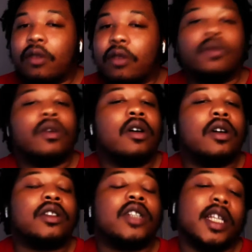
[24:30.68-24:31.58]

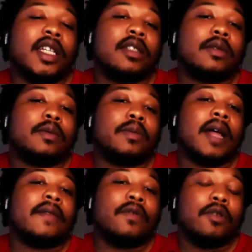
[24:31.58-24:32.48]
on Chinese
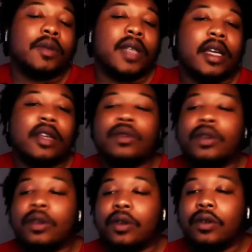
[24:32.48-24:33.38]
platforms like
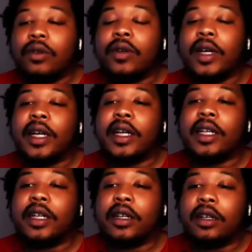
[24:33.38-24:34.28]
QQ and
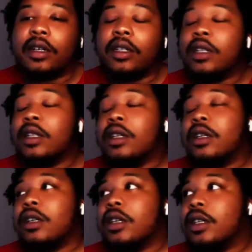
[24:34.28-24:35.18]

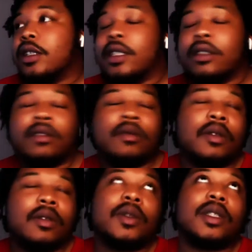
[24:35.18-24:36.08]

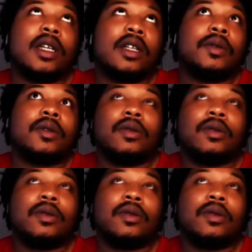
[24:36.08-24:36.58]
what's the other one?